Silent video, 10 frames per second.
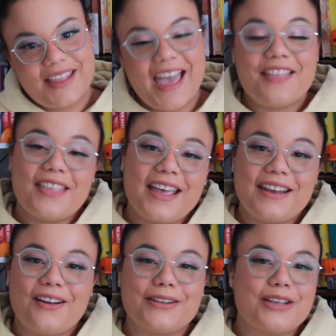And
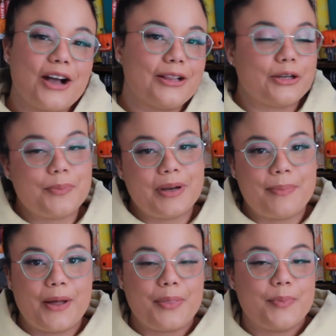then I'll talk a little bit
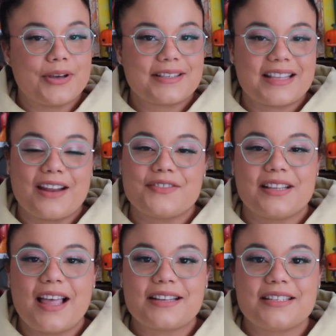about the books that I've
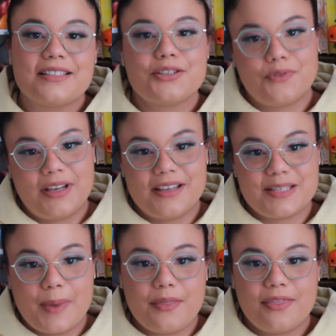selected to read
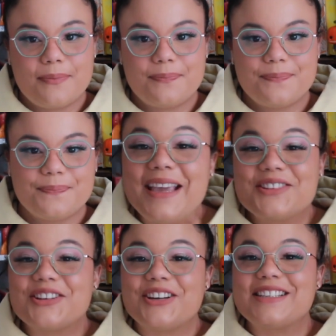this month. Make
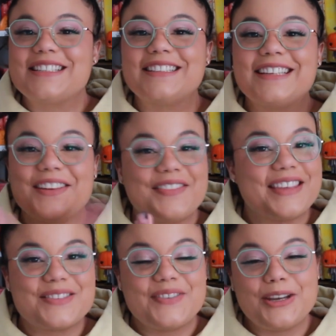sure to give
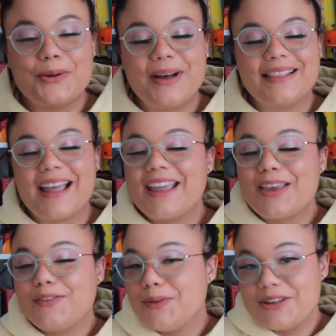this video a like
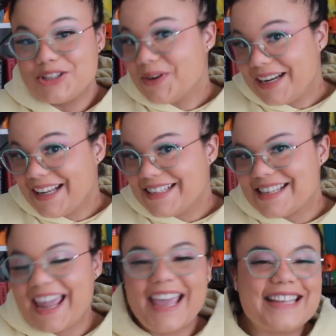if you enjoyed it,
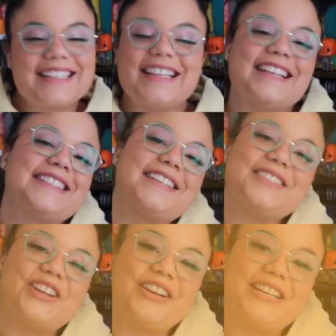and let's get
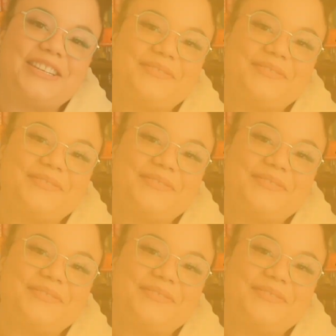started.